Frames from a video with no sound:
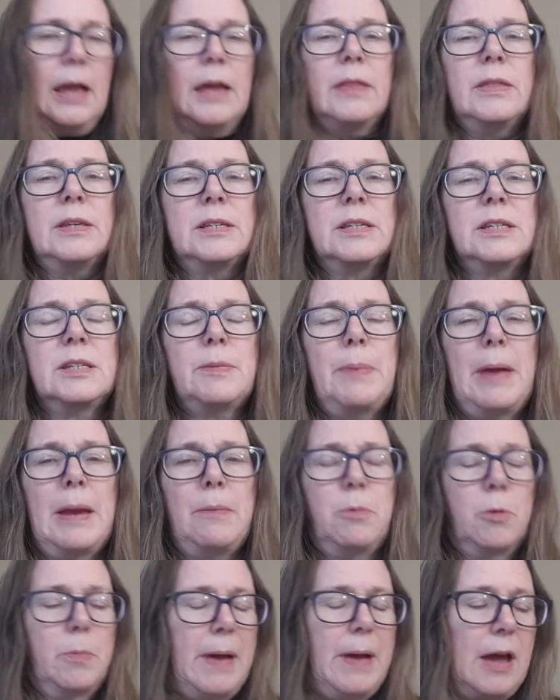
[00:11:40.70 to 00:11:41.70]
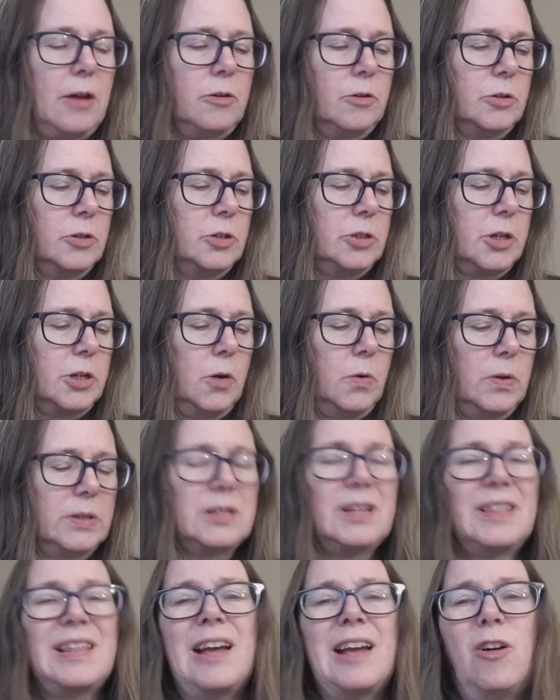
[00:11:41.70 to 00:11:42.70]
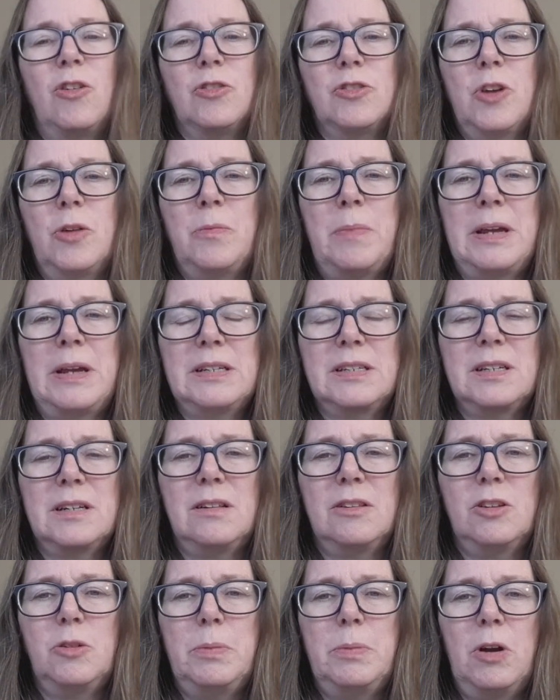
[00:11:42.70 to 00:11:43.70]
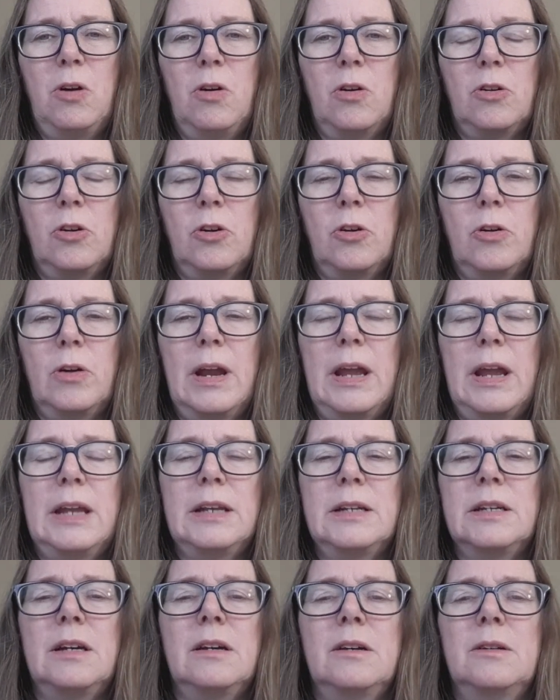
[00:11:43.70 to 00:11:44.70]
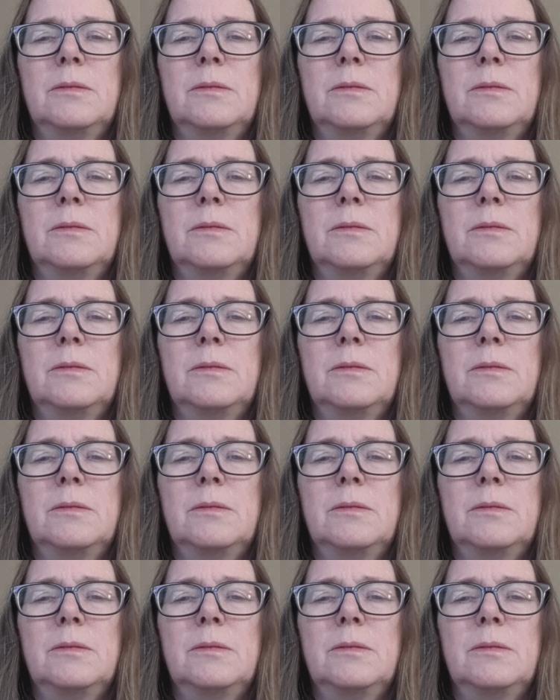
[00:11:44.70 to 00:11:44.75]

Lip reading: This is a paper pattern, so that also makes it a little bit harder, and